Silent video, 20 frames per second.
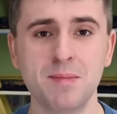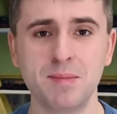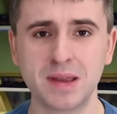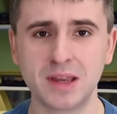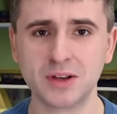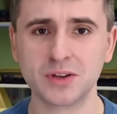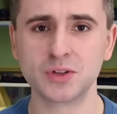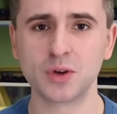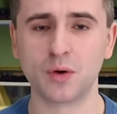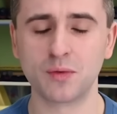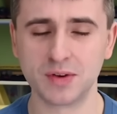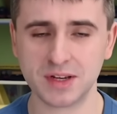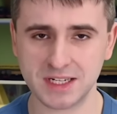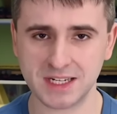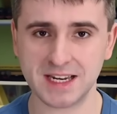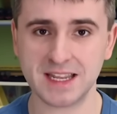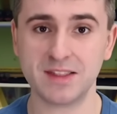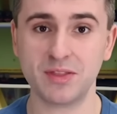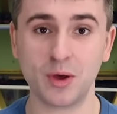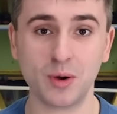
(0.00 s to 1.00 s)
because
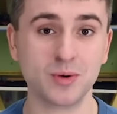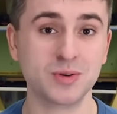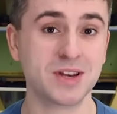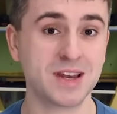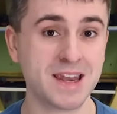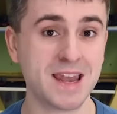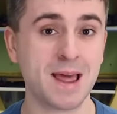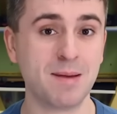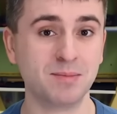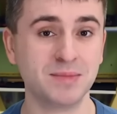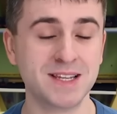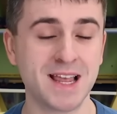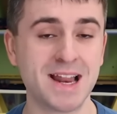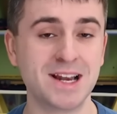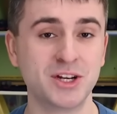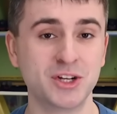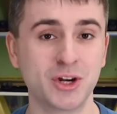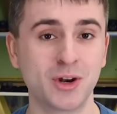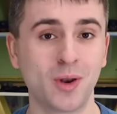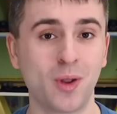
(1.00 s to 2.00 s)
obviously those NEM
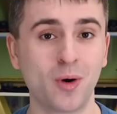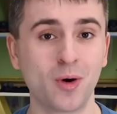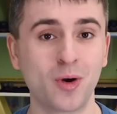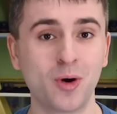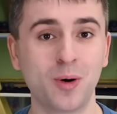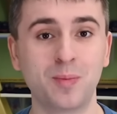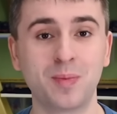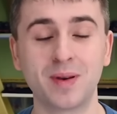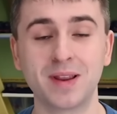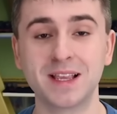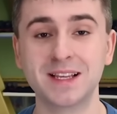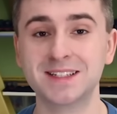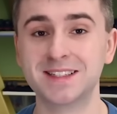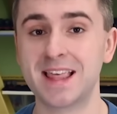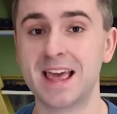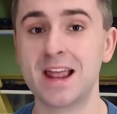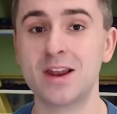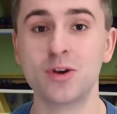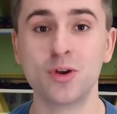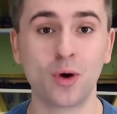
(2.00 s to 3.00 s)
tension lock couplings,
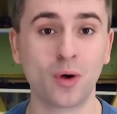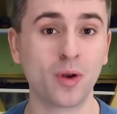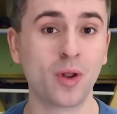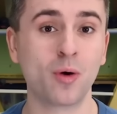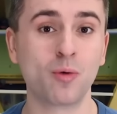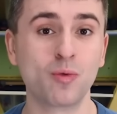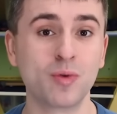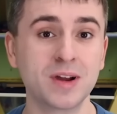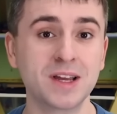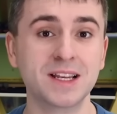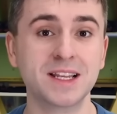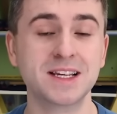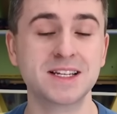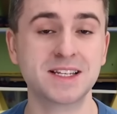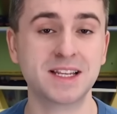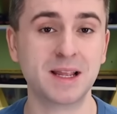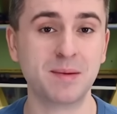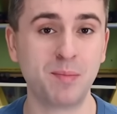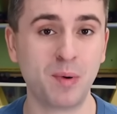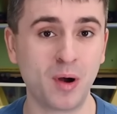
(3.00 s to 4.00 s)
they're not a
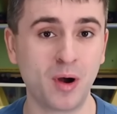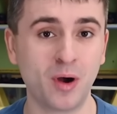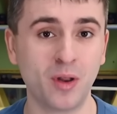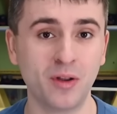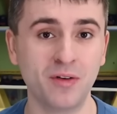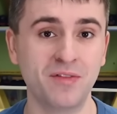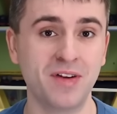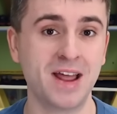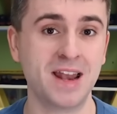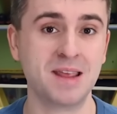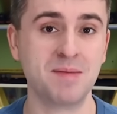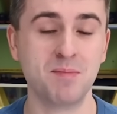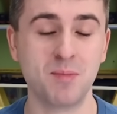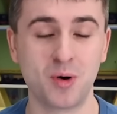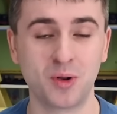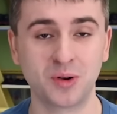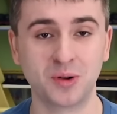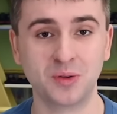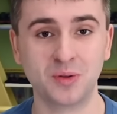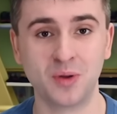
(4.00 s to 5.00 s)
realistic part of any
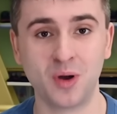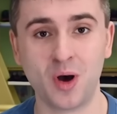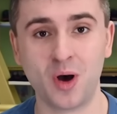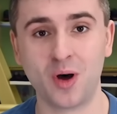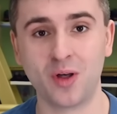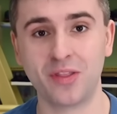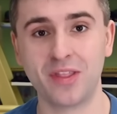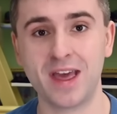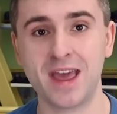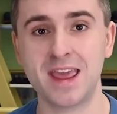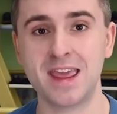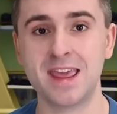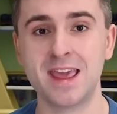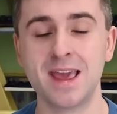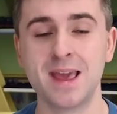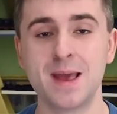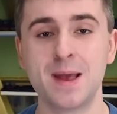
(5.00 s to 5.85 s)
model, are they?